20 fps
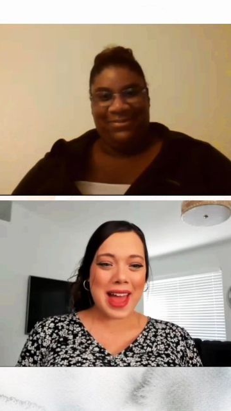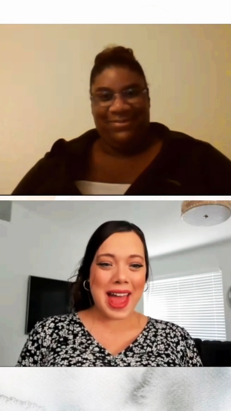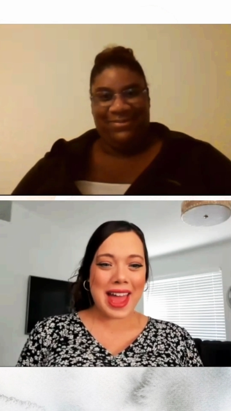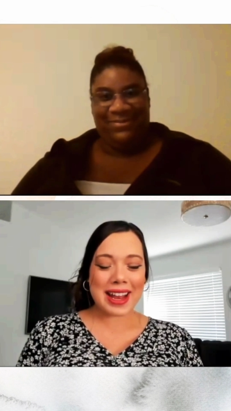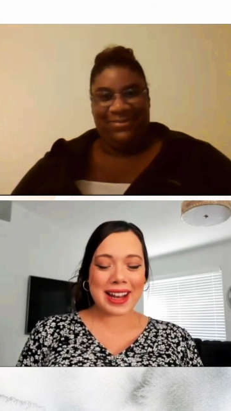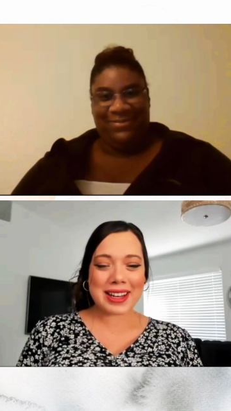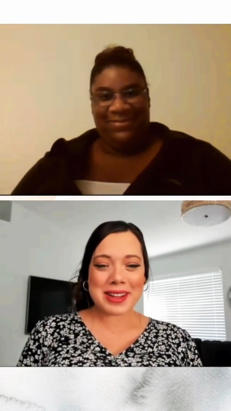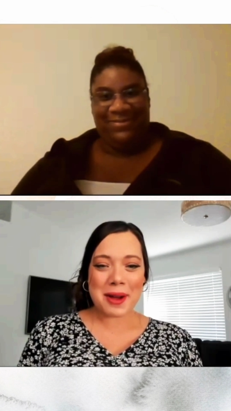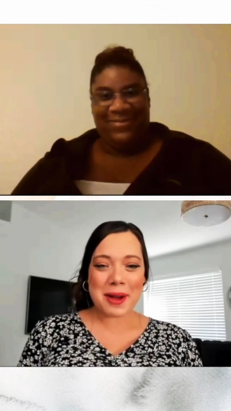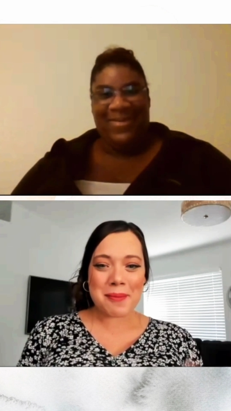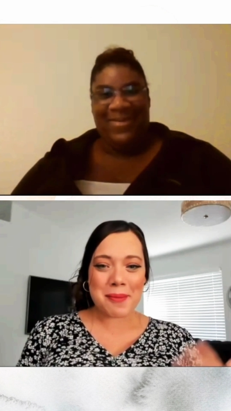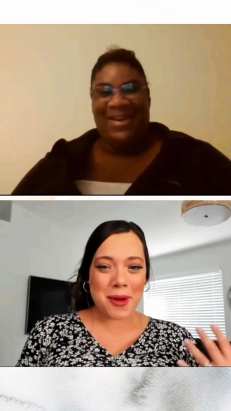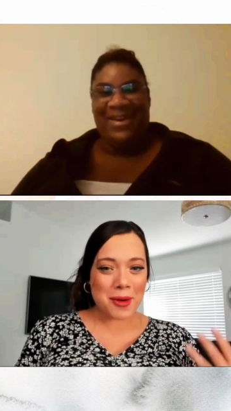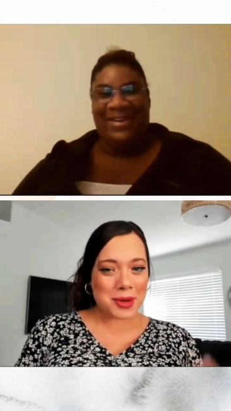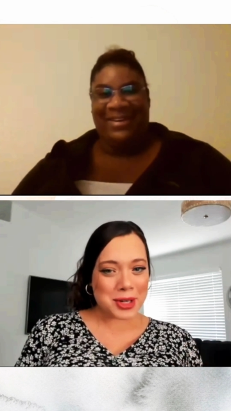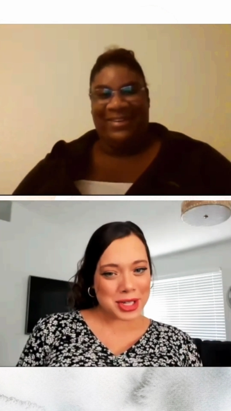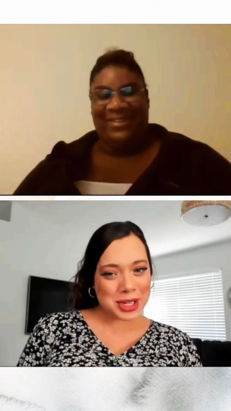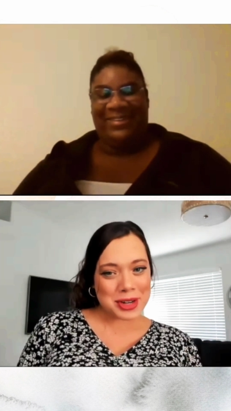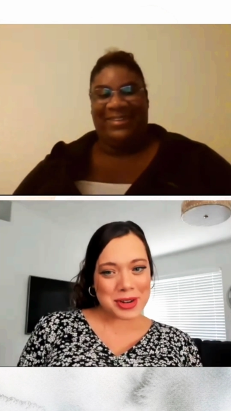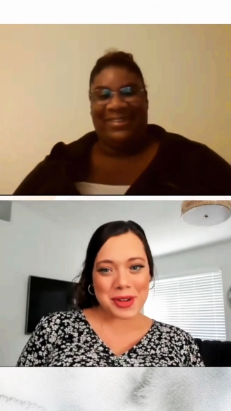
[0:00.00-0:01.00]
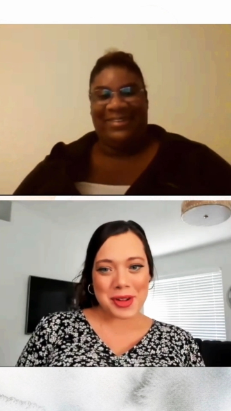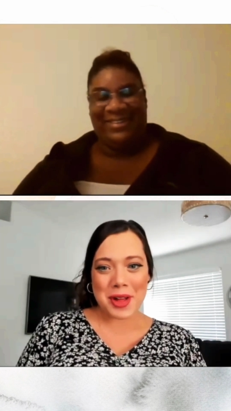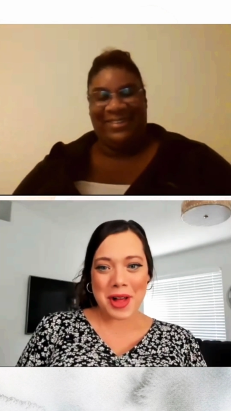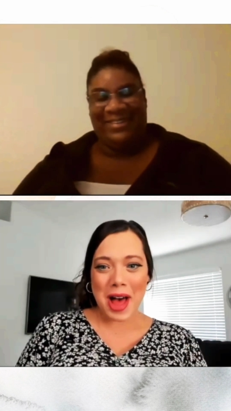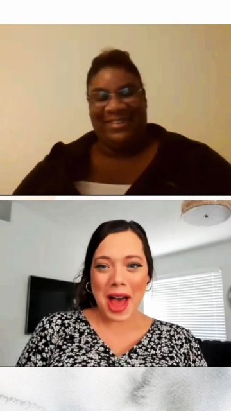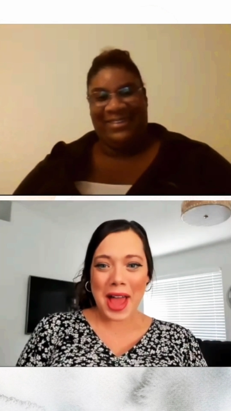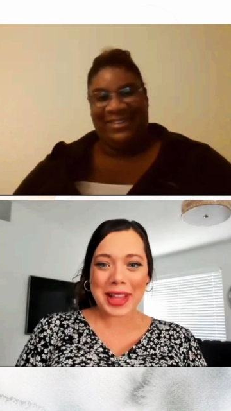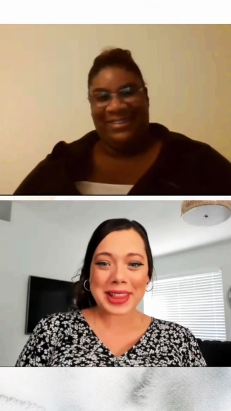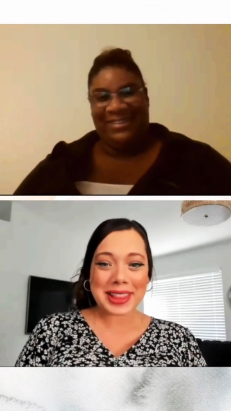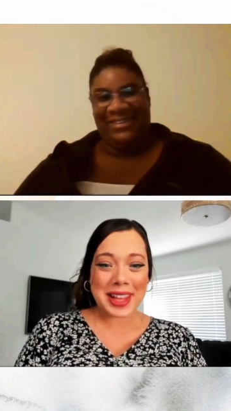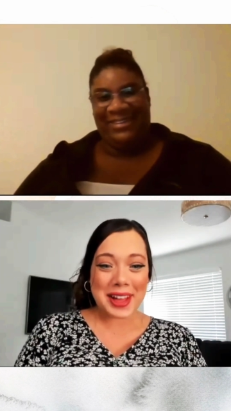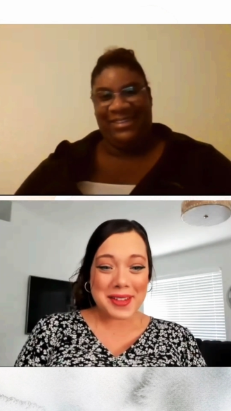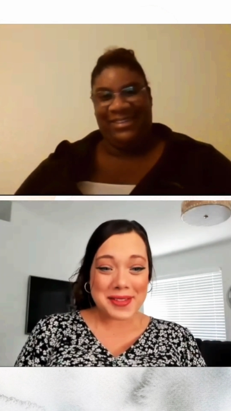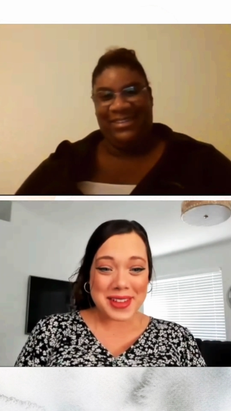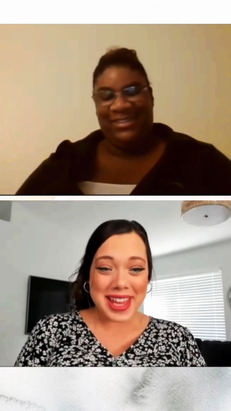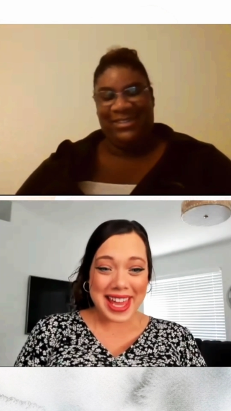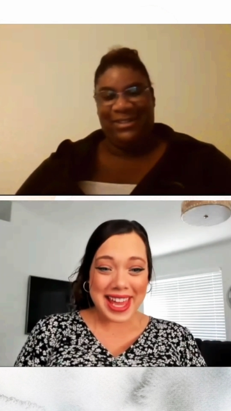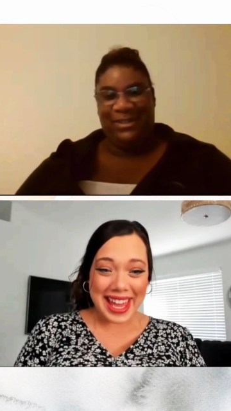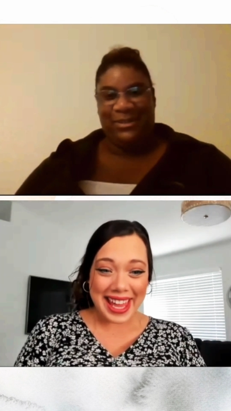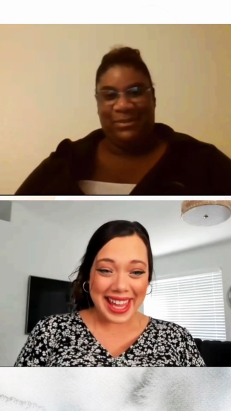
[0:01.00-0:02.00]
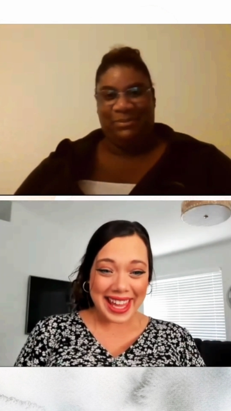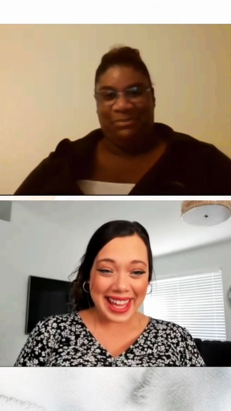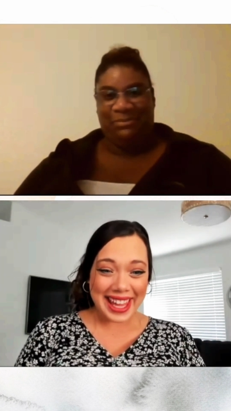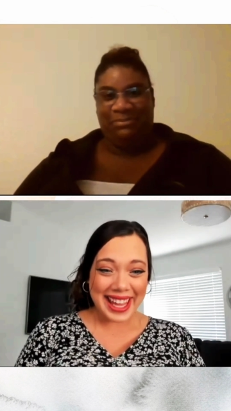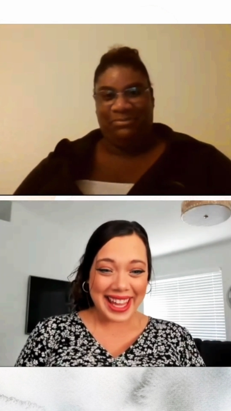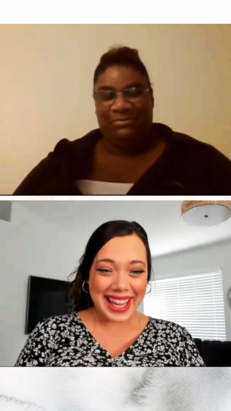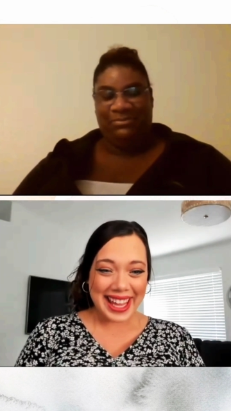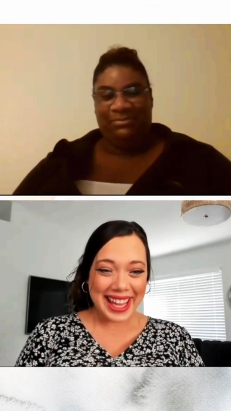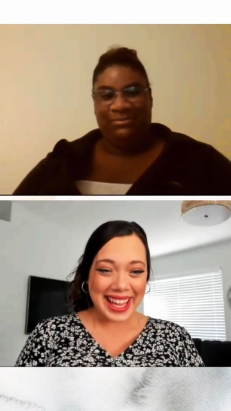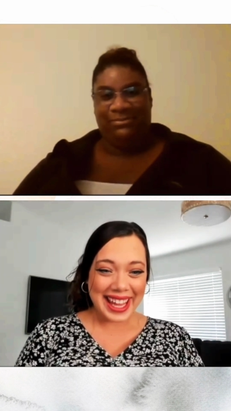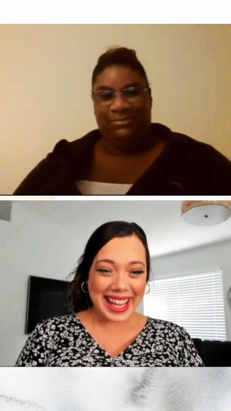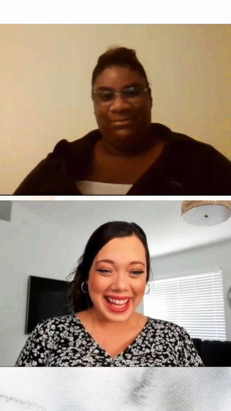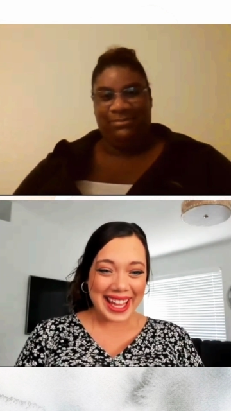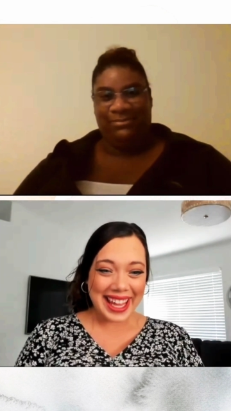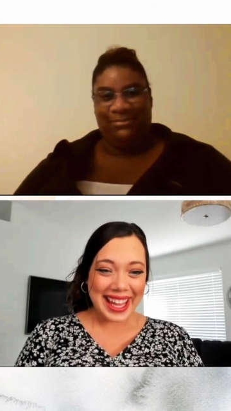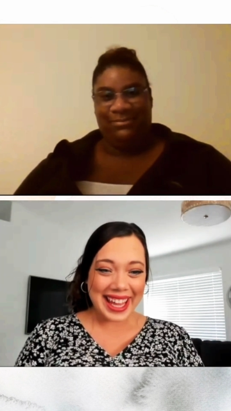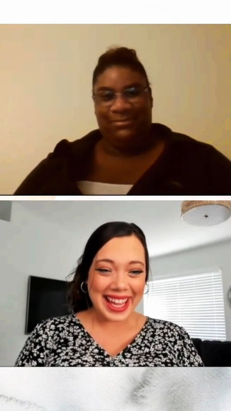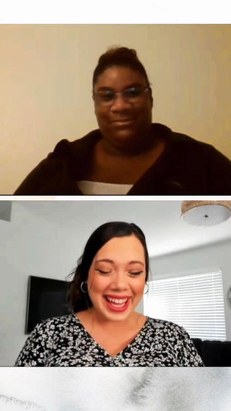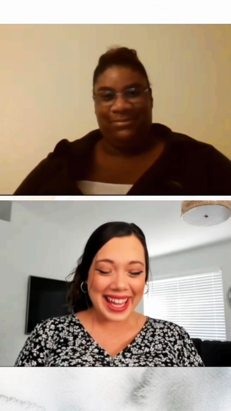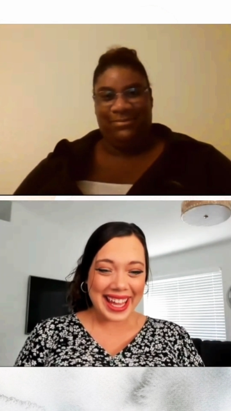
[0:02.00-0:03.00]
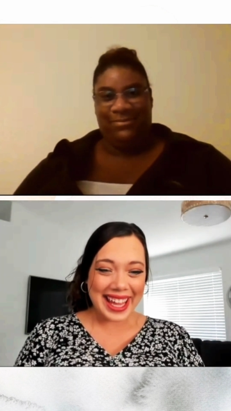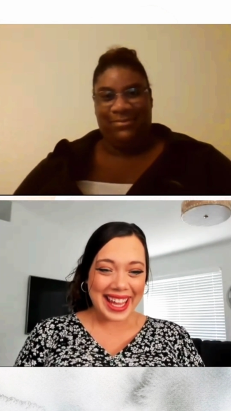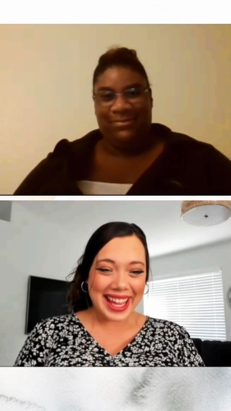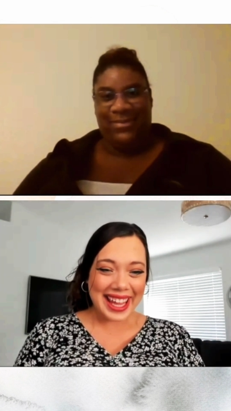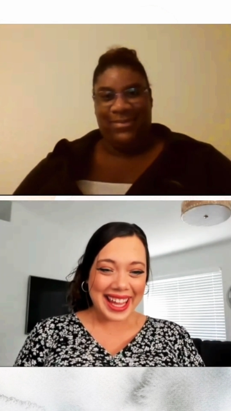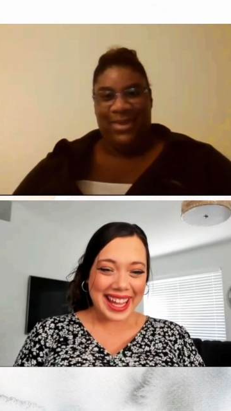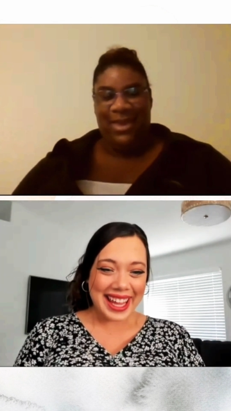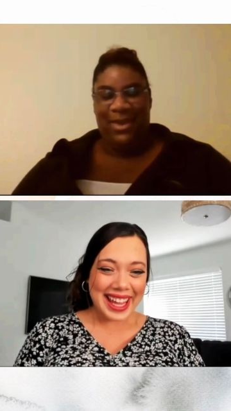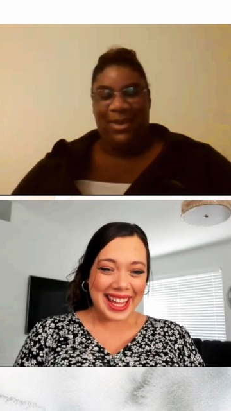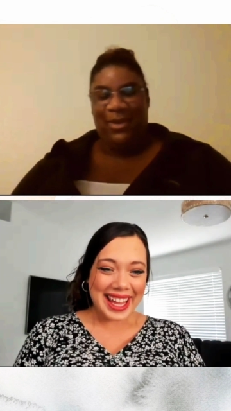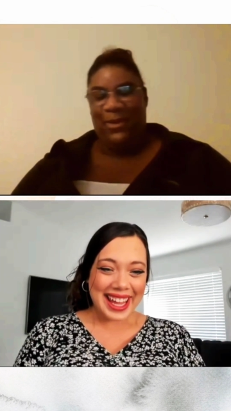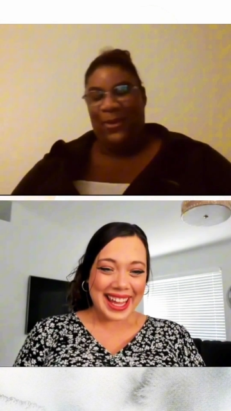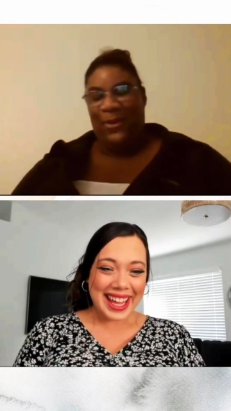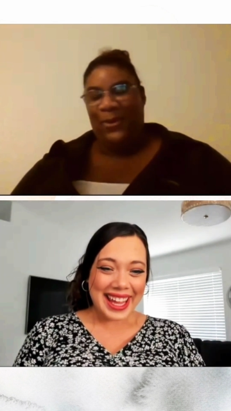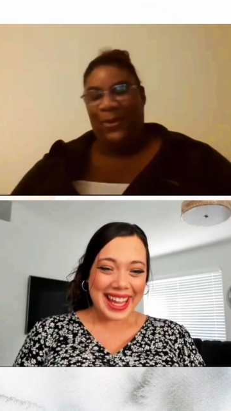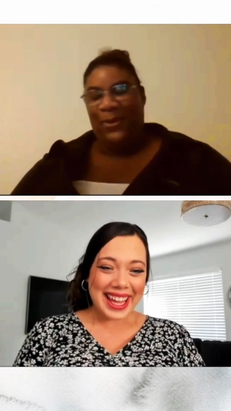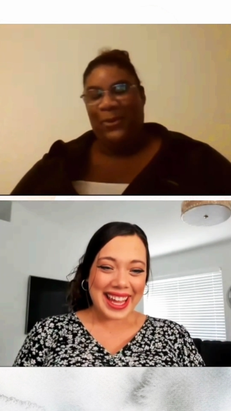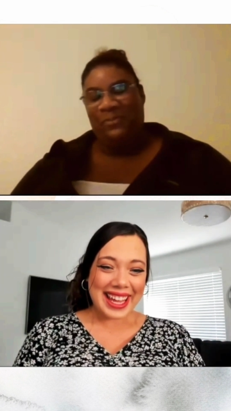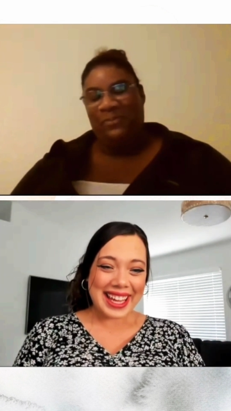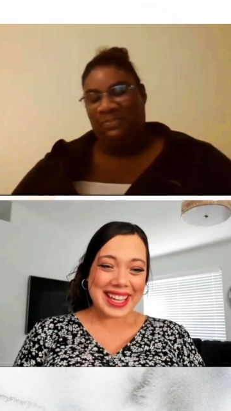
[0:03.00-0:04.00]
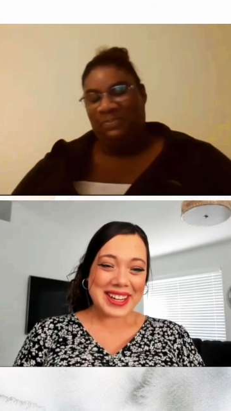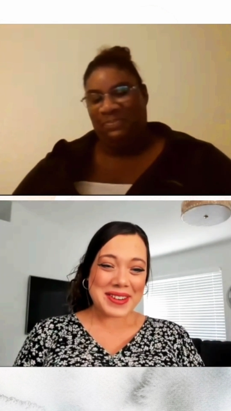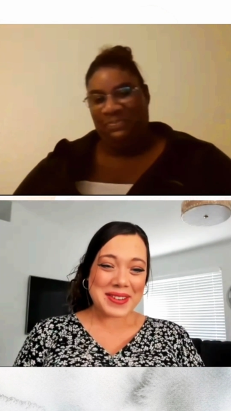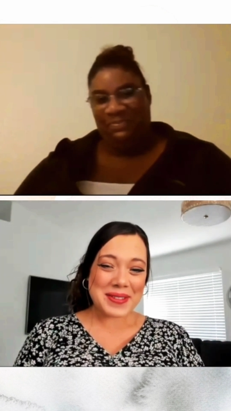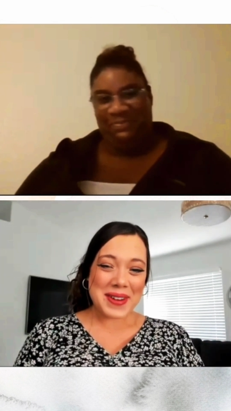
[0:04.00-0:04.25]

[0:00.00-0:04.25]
Speaker 1: and emotional. I love it. Thank you. You're